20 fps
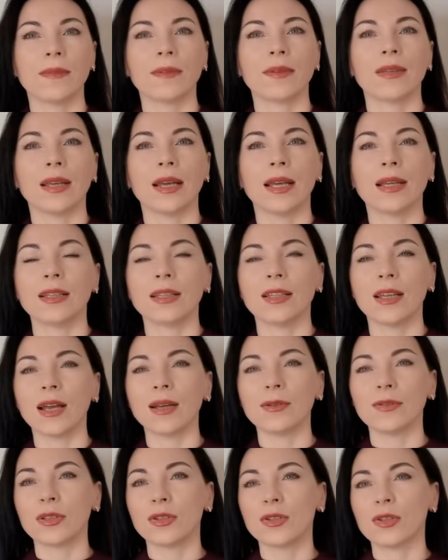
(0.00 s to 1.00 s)
Let's
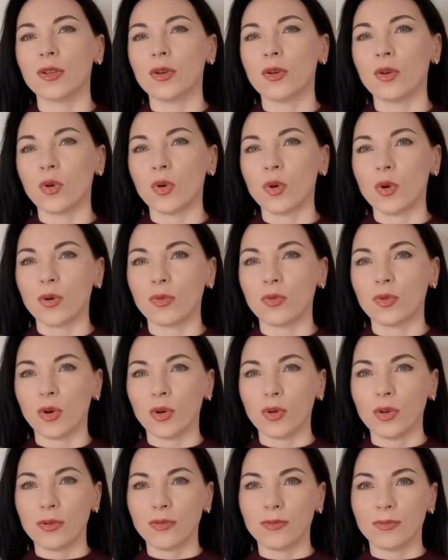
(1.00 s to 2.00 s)
dive into the core
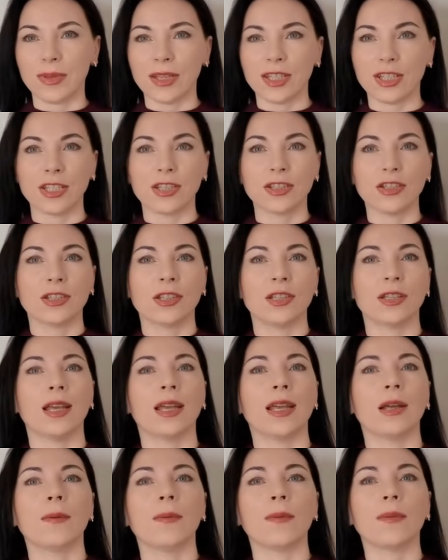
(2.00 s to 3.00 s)
role of meetings
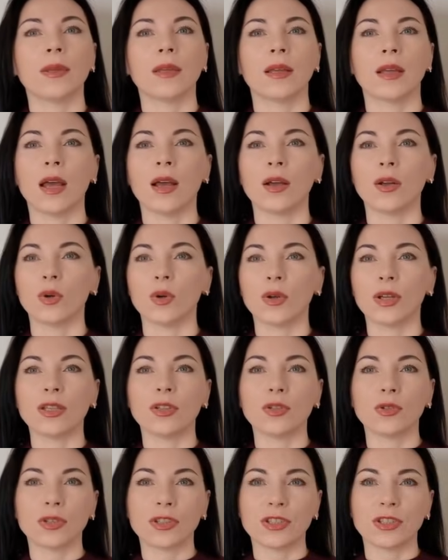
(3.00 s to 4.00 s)
today. According
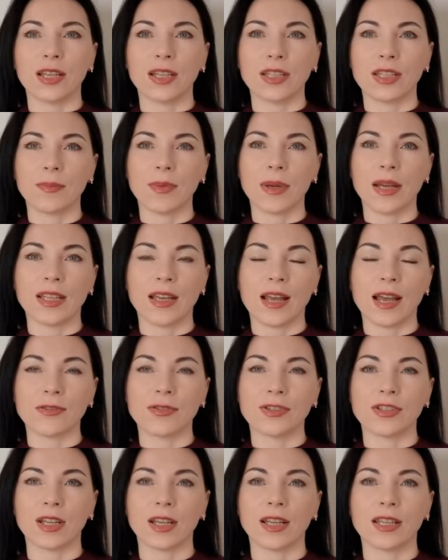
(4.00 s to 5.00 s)
to a study by
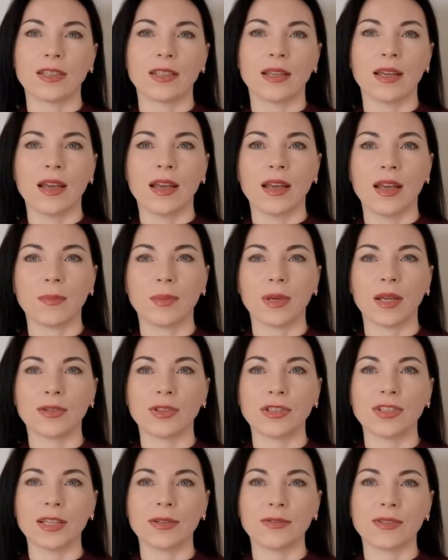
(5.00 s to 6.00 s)
LifeSize, about
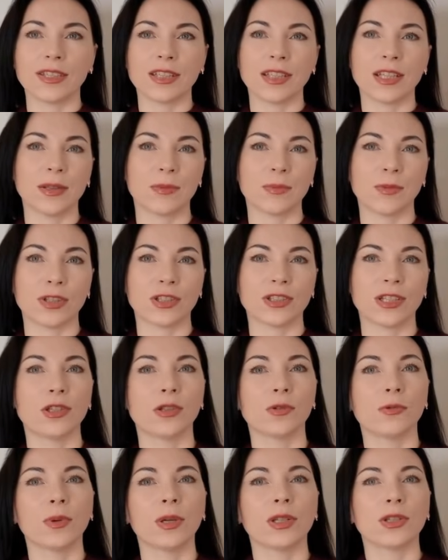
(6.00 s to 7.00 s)
78%
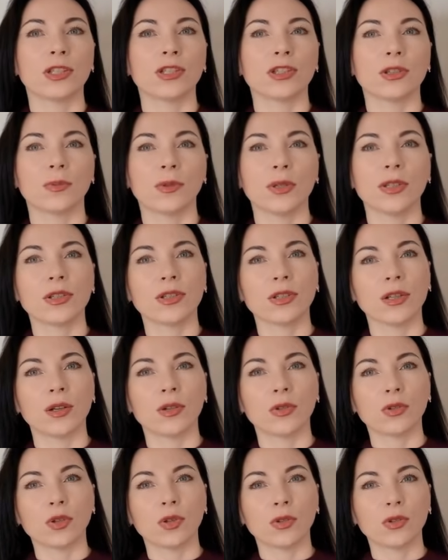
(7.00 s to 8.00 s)
of participants
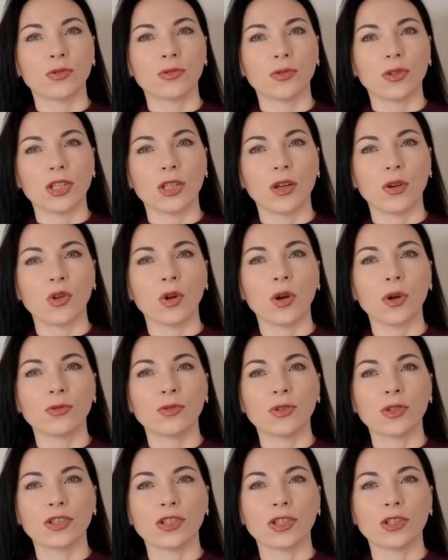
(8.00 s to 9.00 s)
use video
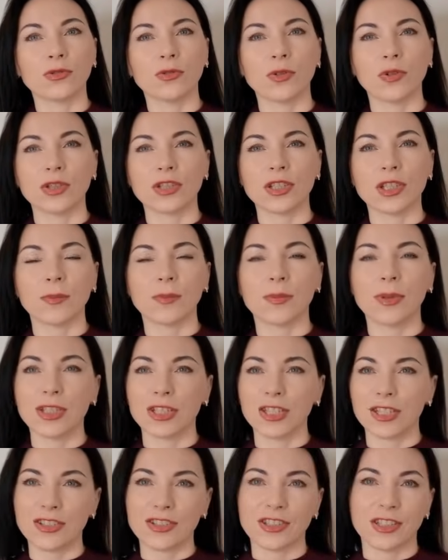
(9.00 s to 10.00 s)
conferencing for team
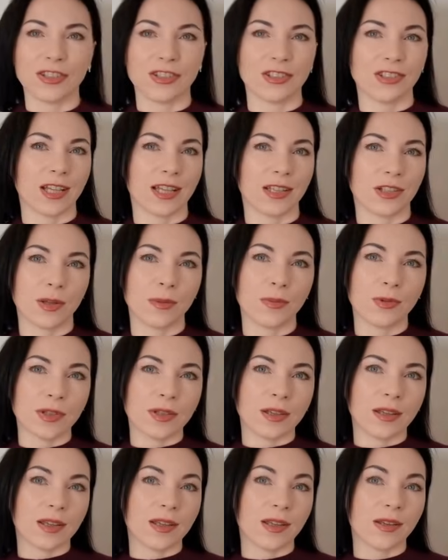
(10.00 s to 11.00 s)
meetings and stand ups.
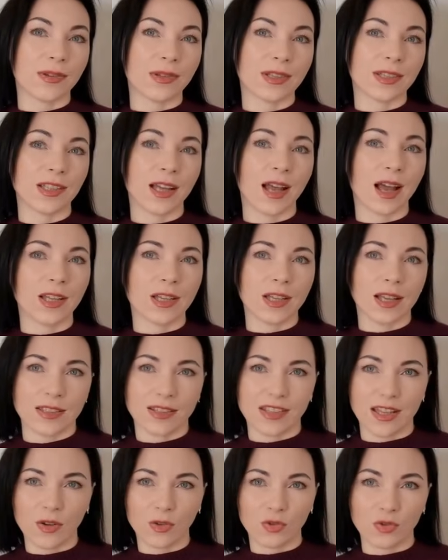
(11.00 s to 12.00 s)
This
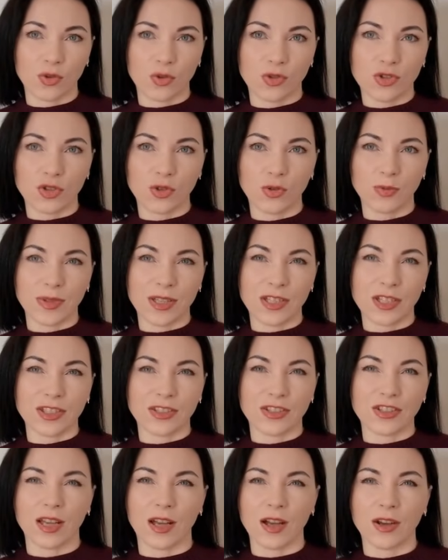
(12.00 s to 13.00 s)
highlights how crucial
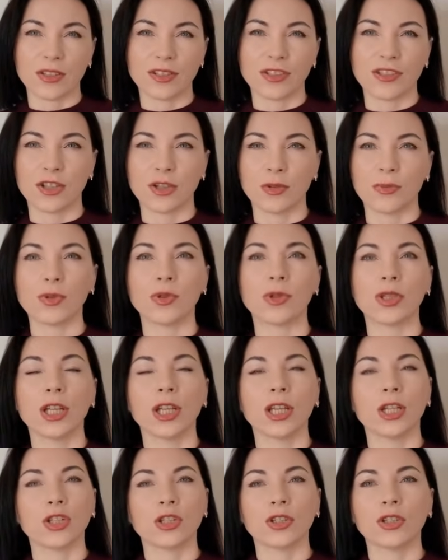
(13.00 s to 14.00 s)
meetings are as a
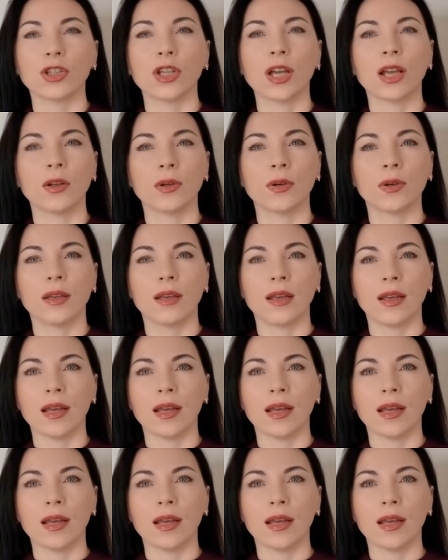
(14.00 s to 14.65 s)
communication channel.